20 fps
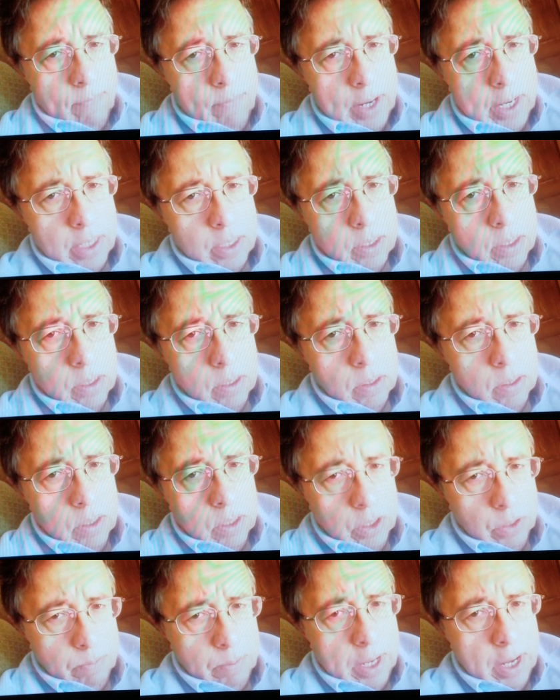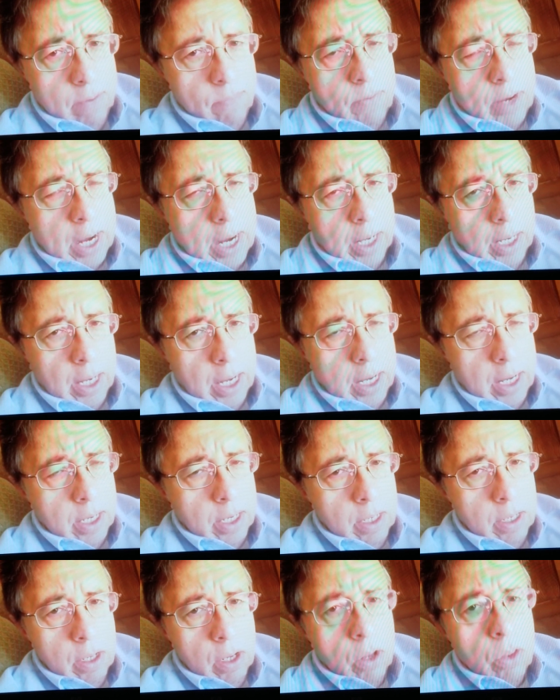vets is being
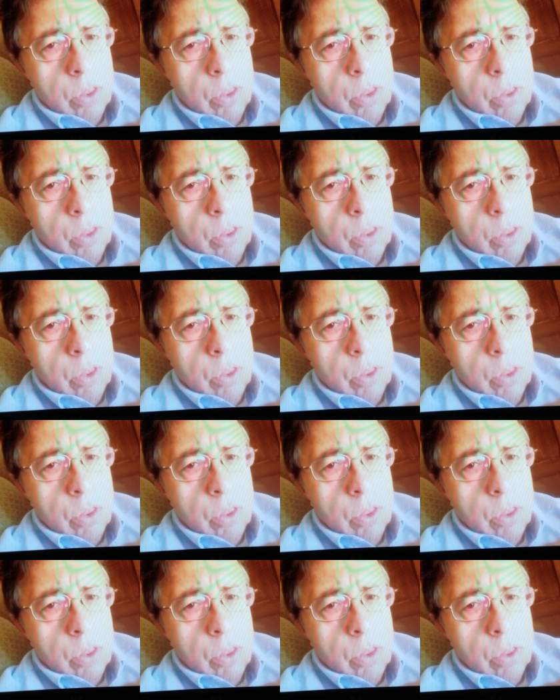violated,